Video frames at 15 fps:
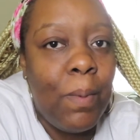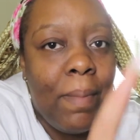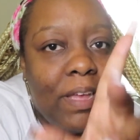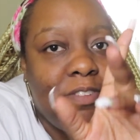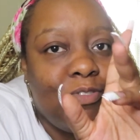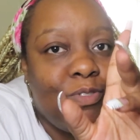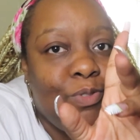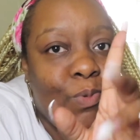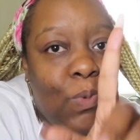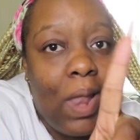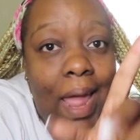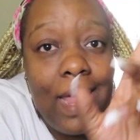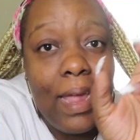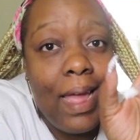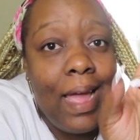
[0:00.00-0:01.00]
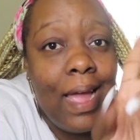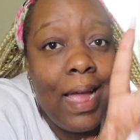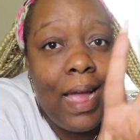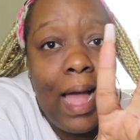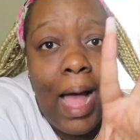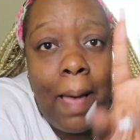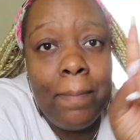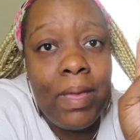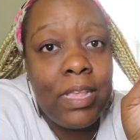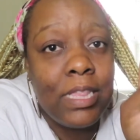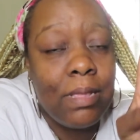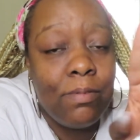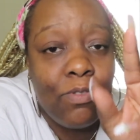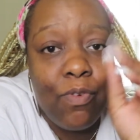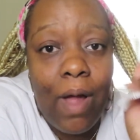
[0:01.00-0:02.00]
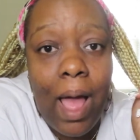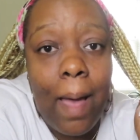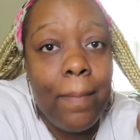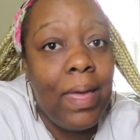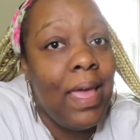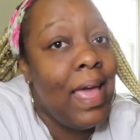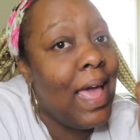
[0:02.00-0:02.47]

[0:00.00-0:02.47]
make sure you like comment subscribe